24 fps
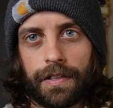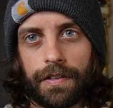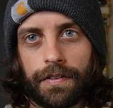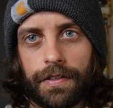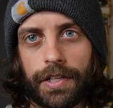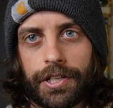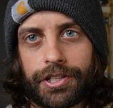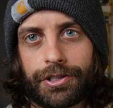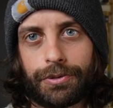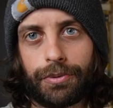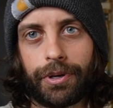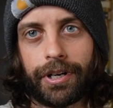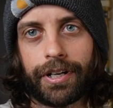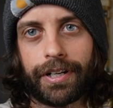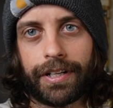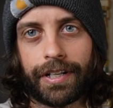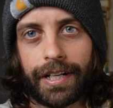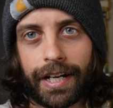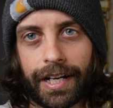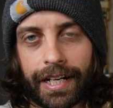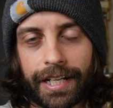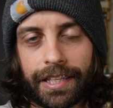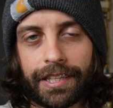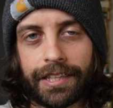This one,
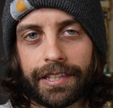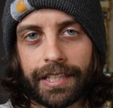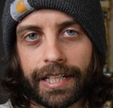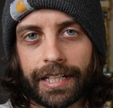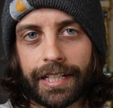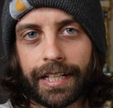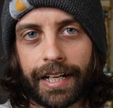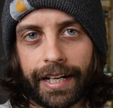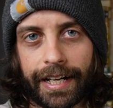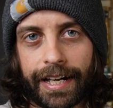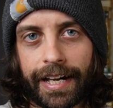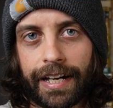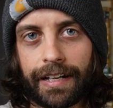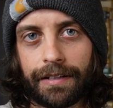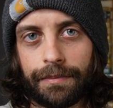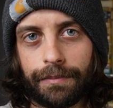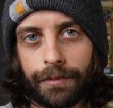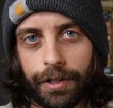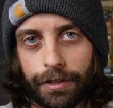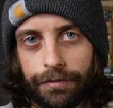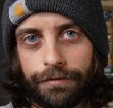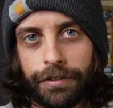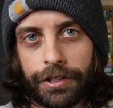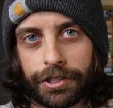I think I
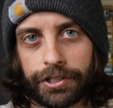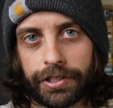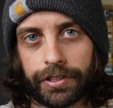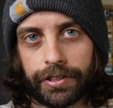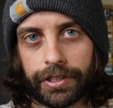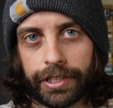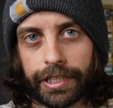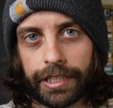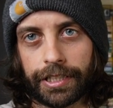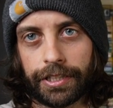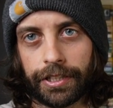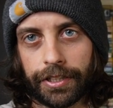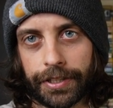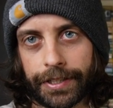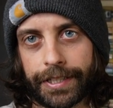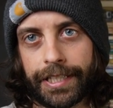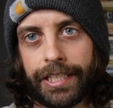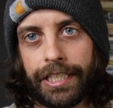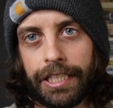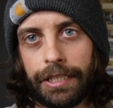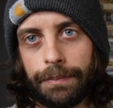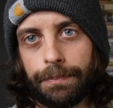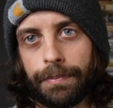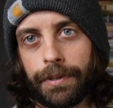am officially gonna
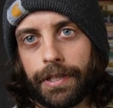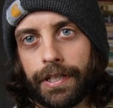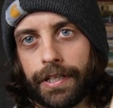keep